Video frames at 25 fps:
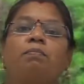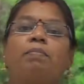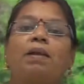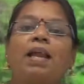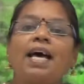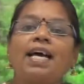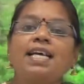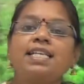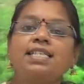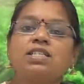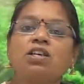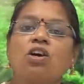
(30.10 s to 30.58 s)

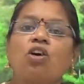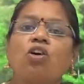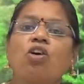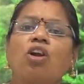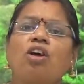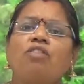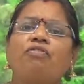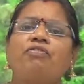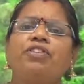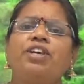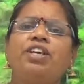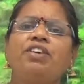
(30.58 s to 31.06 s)
Plants are
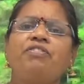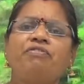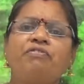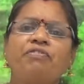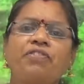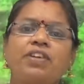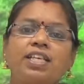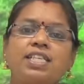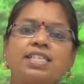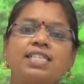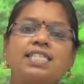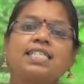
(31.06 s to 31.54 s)
of
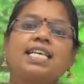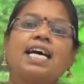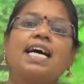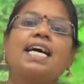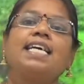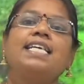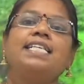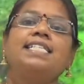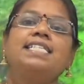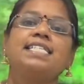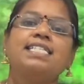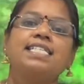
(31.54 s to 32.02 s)
different
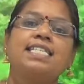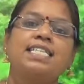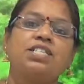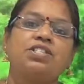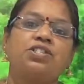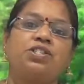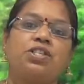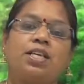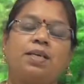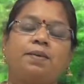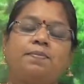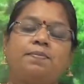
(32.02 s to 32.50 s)
sizes and
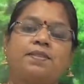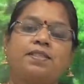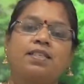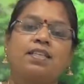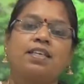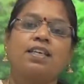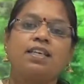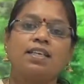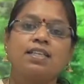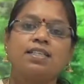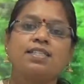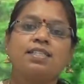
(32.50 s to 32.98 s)

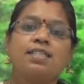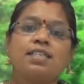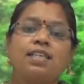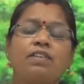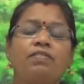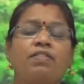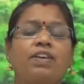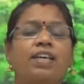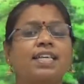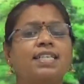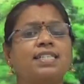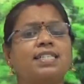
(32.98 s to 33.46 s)
shapes, isn't
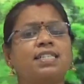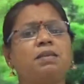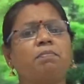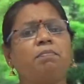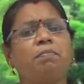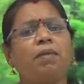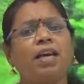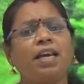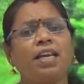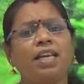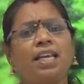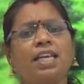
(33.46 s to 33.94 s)
it? We can see
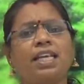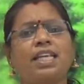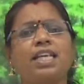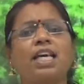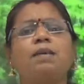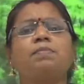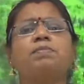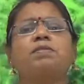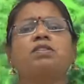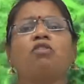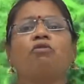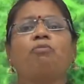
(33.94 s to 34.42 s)
many
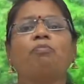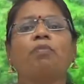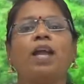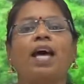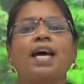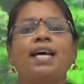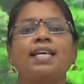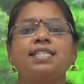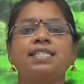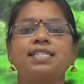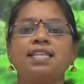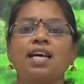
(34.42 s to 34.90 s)
types of
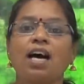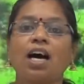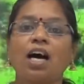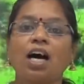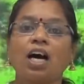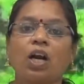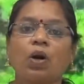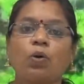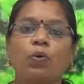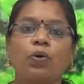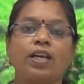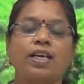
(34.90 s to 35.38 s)
plants
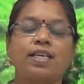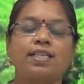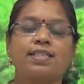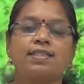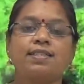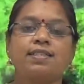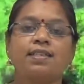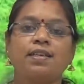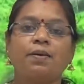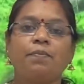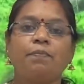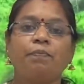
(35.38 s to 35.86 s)
around
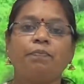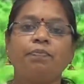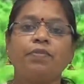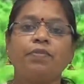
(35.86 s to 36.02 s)
us.